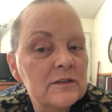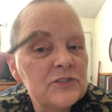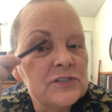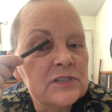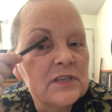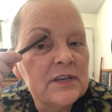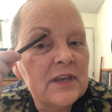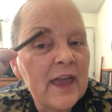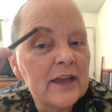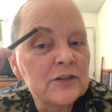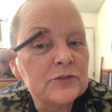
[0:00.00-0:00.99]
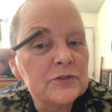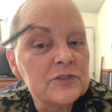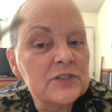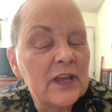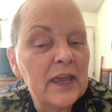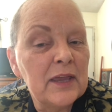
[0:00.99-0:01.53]
Just the natural
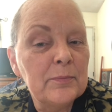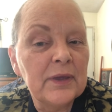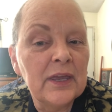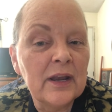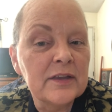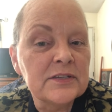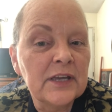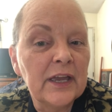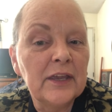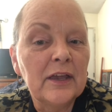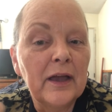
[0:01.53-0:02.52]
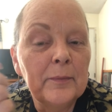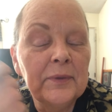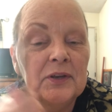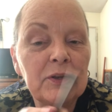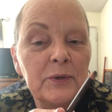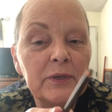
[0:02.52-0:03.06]
shape. And I'll tell you, I've
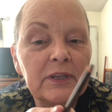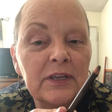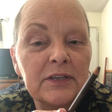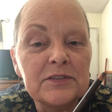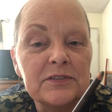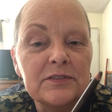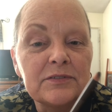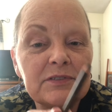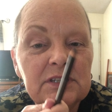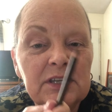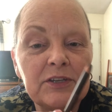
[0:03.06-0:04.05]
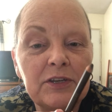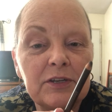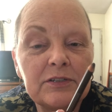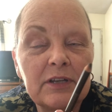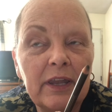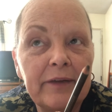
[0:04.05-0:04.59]
been doing this
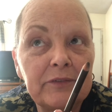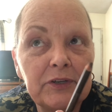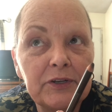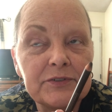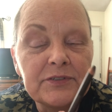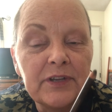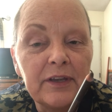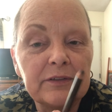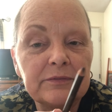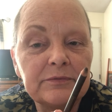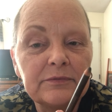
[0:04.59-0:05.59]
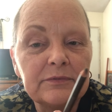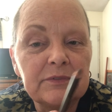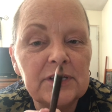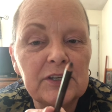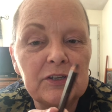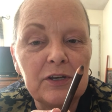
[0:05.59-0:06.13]
11 years now,
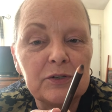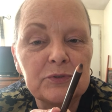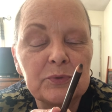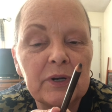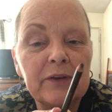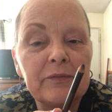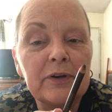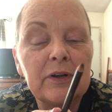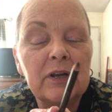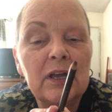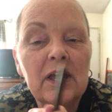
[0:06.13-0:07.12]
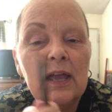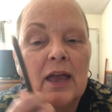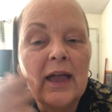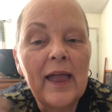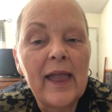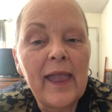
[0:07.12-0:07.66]
10 years, whatever.
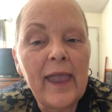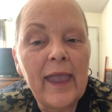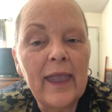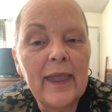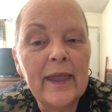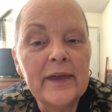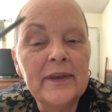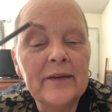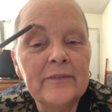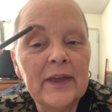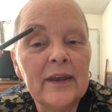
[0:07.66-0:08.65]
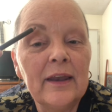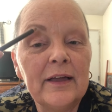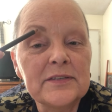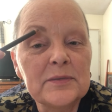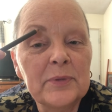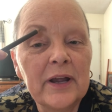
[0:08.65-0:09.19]
And I've had
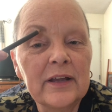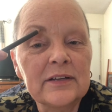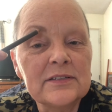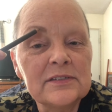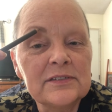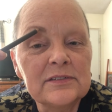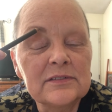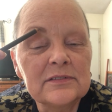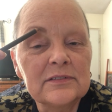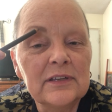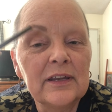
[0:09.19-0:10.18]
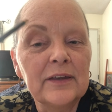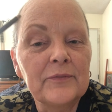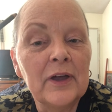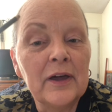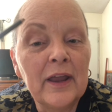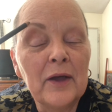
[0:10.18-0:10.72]
lots of practice, and I've
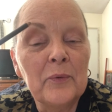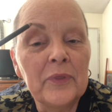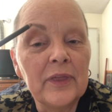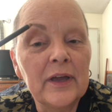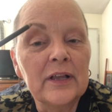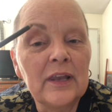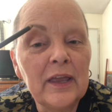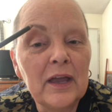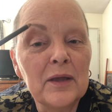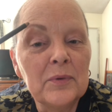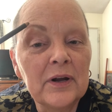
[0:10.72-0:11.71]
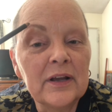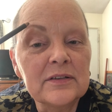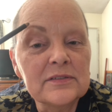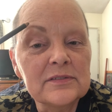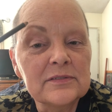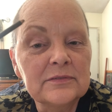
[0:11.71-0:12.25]
gone out with ugly
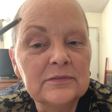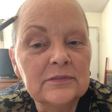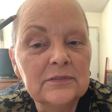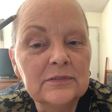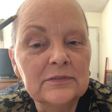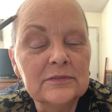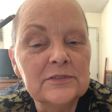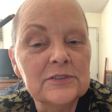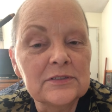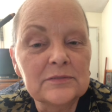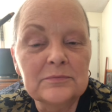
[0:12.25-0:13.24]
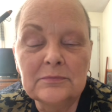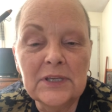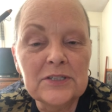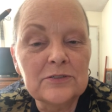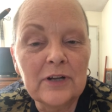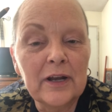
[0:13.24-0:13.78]
eyebrows. Just be
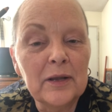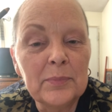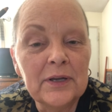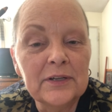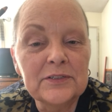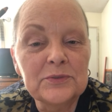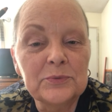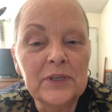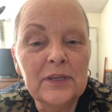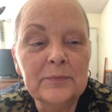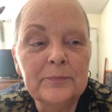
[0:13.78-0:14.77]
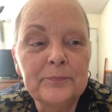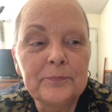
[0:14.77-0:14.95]
straight up honest with you.